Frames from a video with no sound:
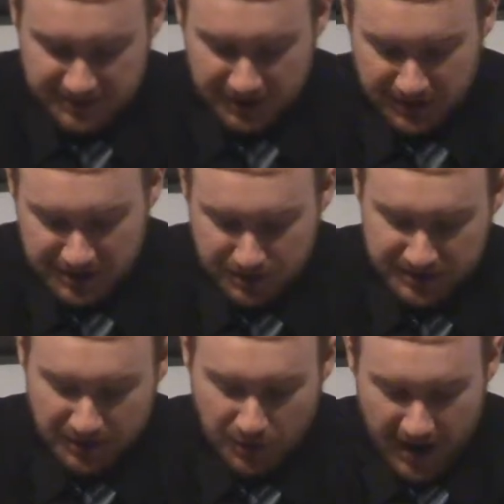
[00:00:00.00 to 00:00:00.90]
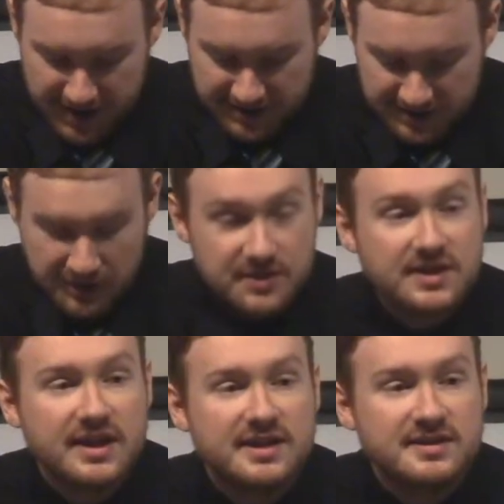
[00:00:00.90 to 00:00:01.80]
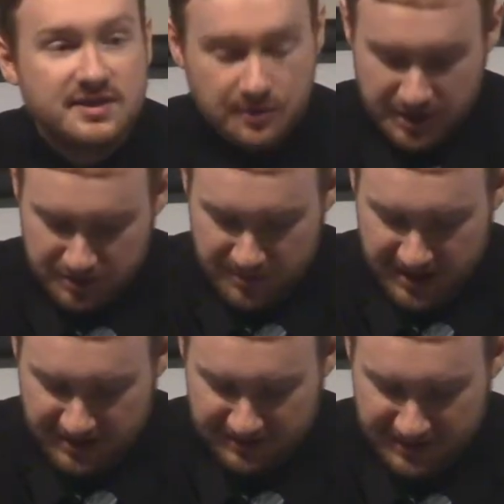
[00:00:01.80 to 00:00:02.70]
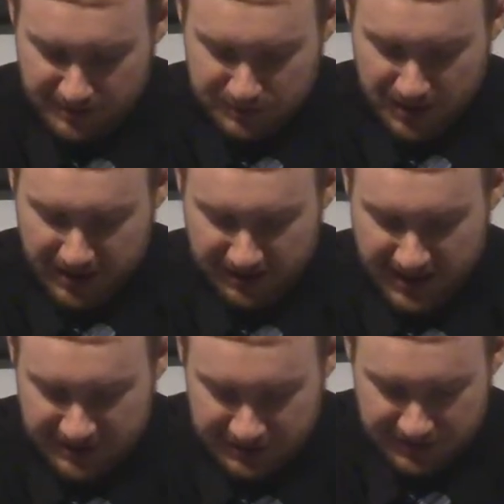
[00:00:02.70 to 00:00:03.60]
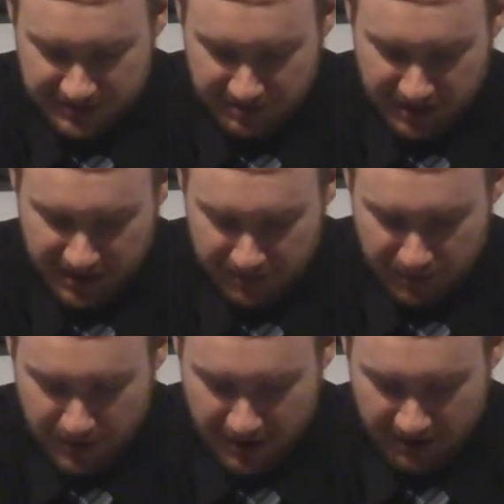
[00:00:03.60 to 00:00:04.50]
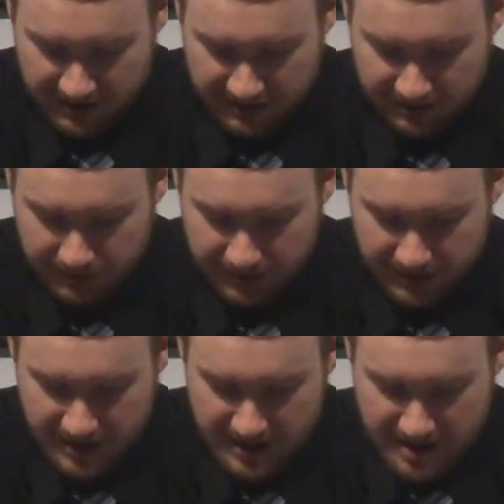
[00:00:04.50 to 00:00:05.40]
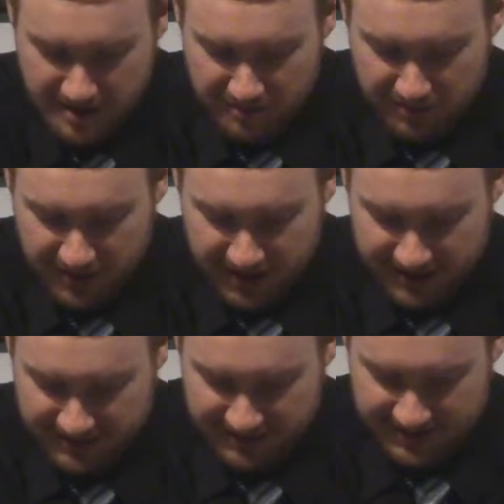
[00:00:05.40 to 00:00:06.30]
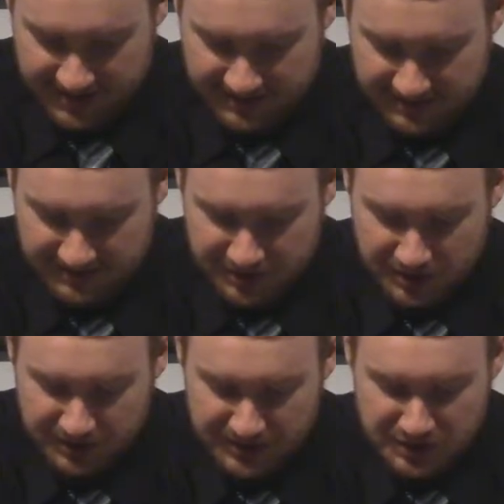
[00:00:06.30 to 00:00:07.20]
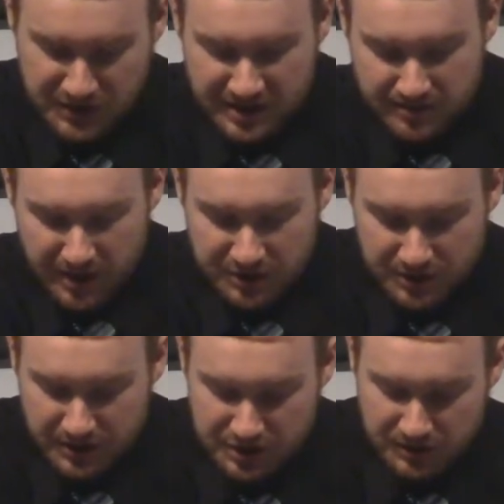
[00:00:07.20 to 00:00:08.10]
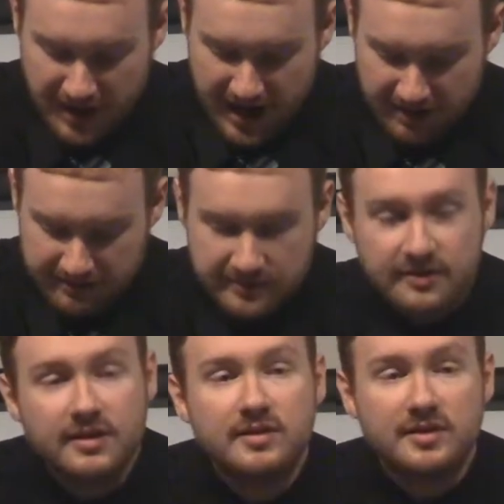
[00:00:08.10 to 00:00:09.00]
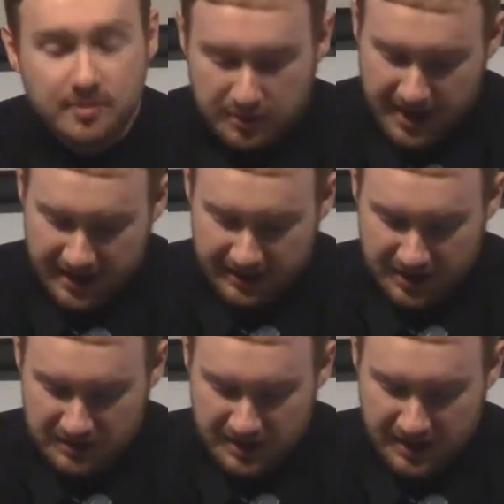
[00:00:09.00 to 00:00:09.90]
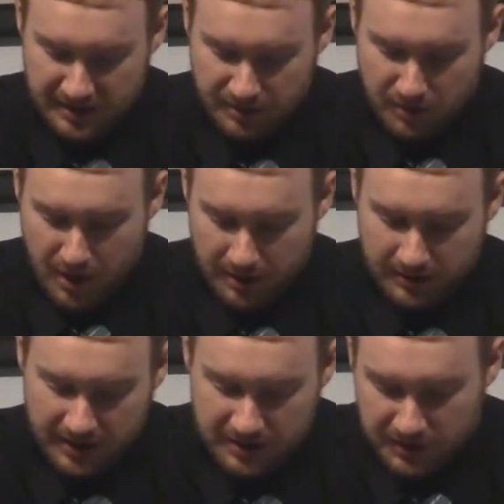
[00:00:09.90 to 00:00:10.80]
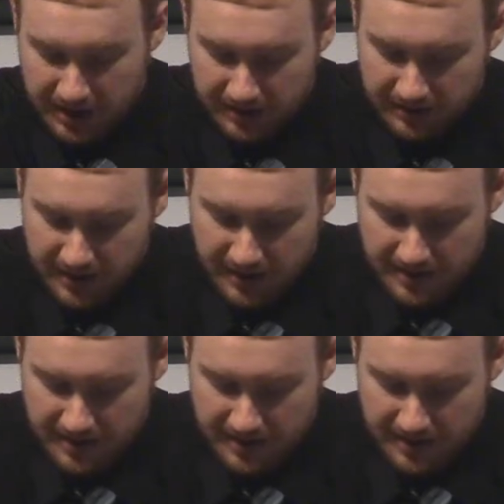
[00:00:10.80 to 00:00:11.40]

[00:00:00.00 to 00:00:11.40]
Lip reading: Certainly she wasn't quite as thirsty as the rich man that was wanting Lazarus to bring him the water in Luke, but it shows that you need to make sure that you have the planning that you need and the water that you need.